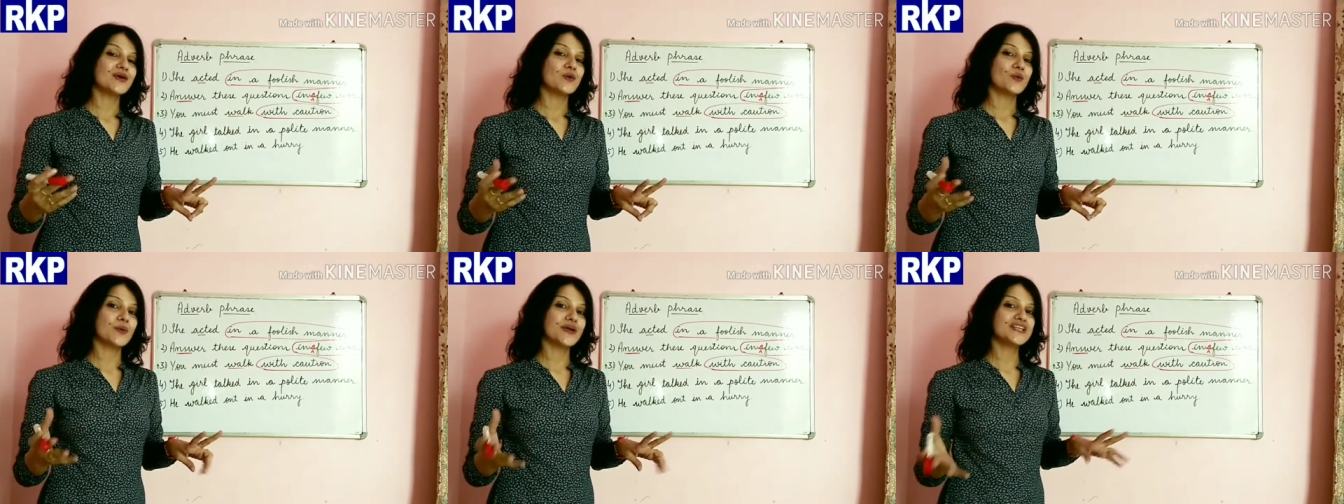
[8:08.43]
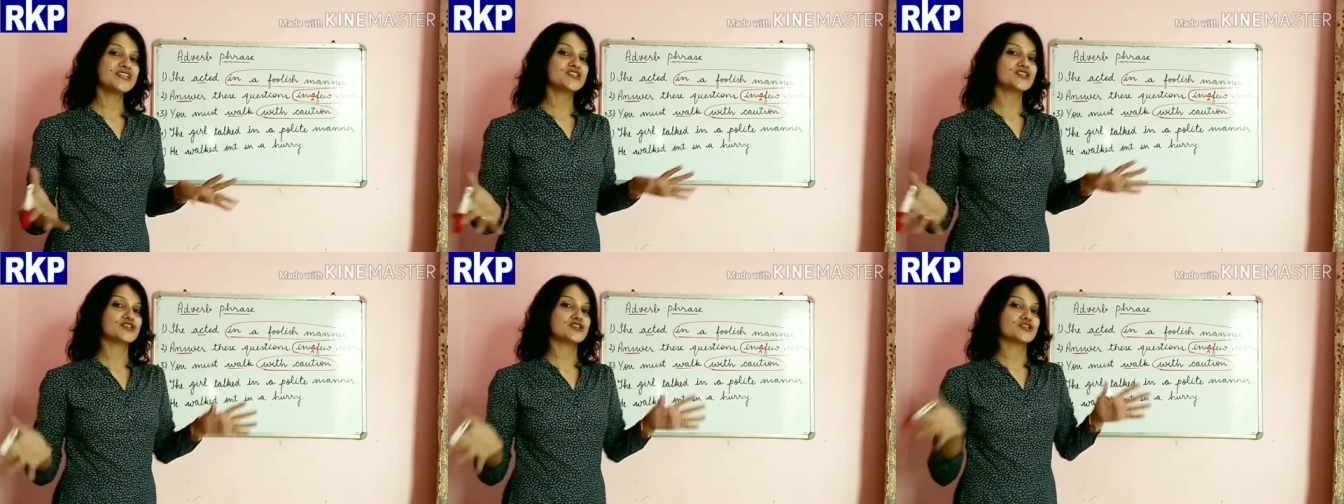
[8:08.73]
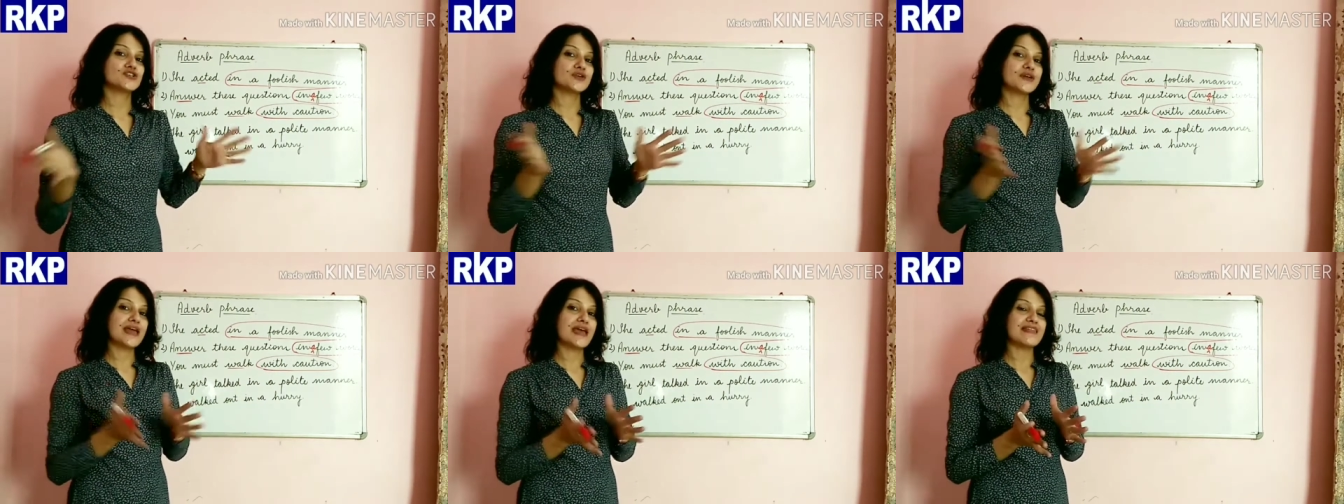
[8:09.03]
which
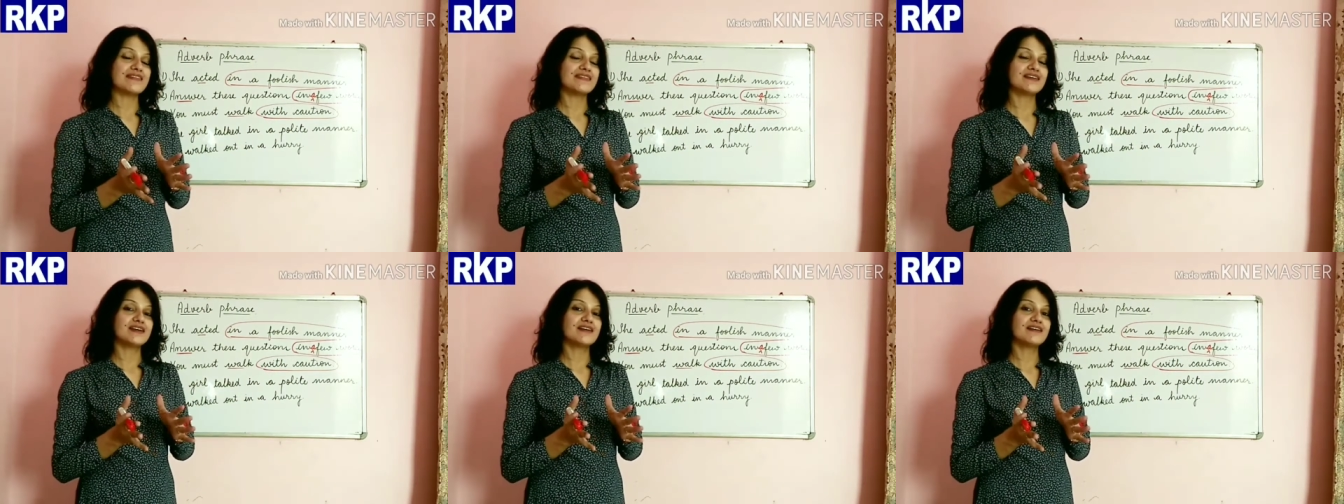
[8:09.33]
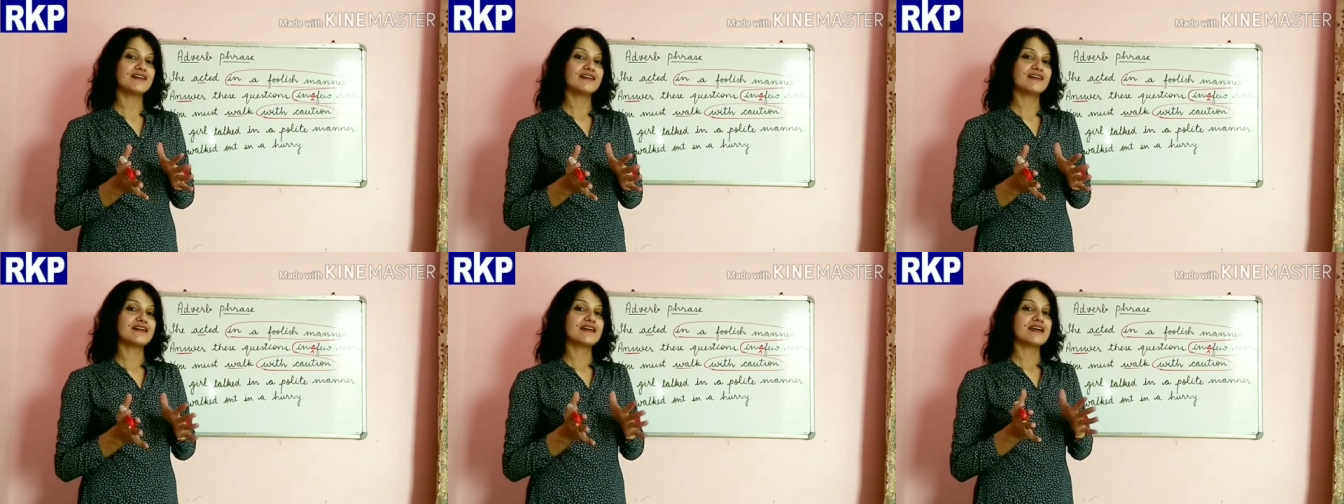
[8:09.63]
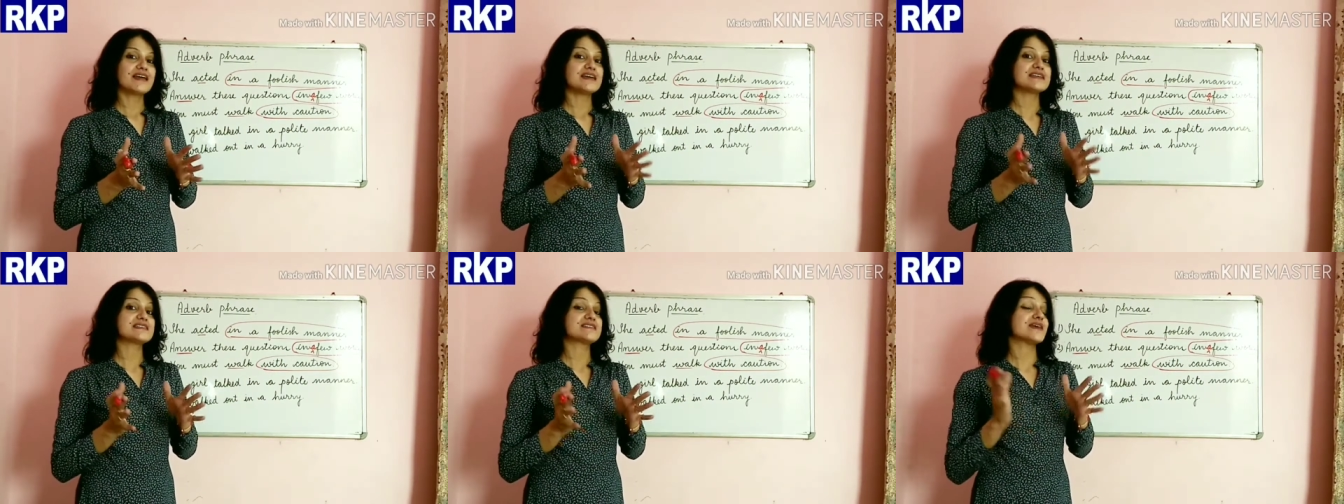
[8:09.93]
together
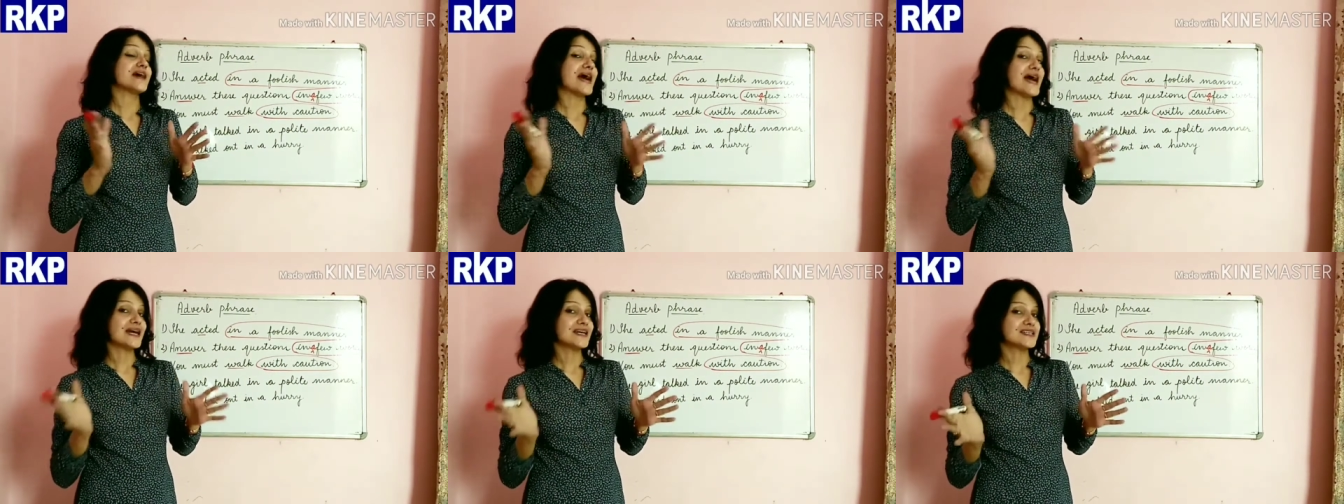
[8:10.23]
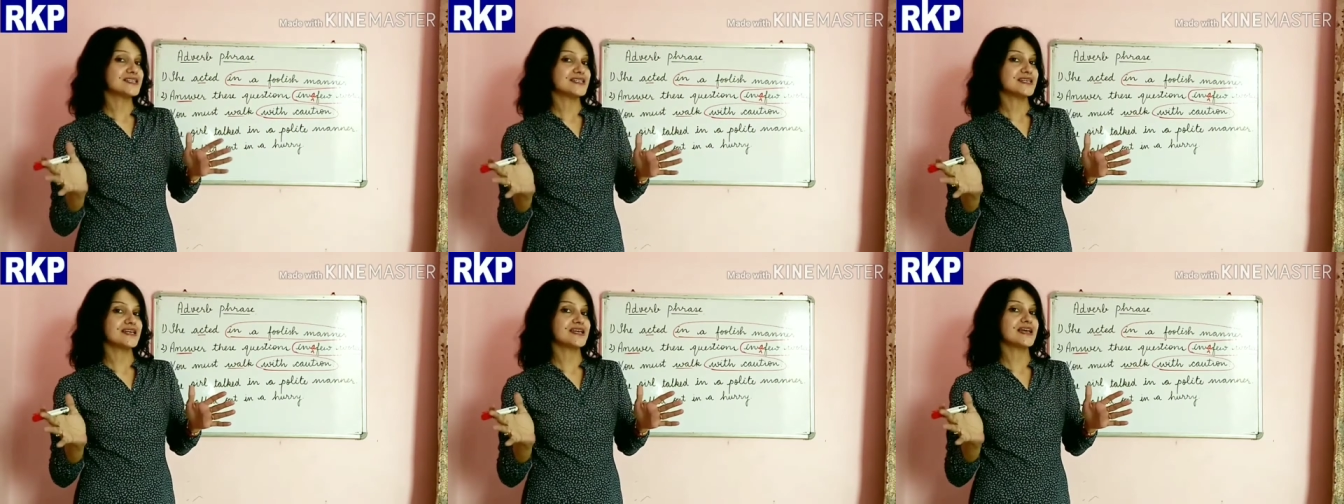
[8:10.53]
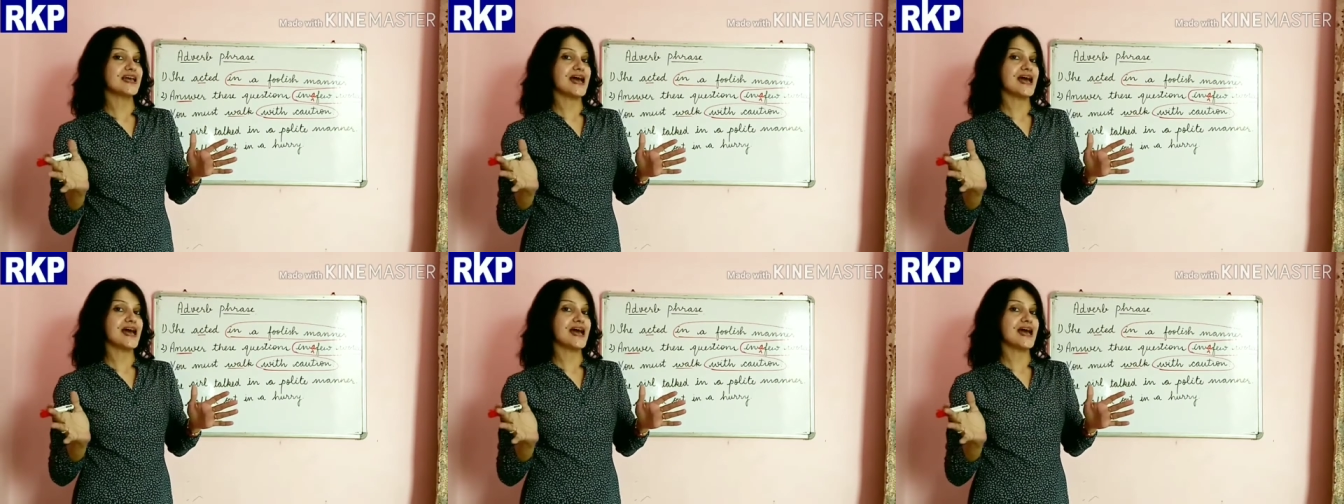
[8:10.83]
is acting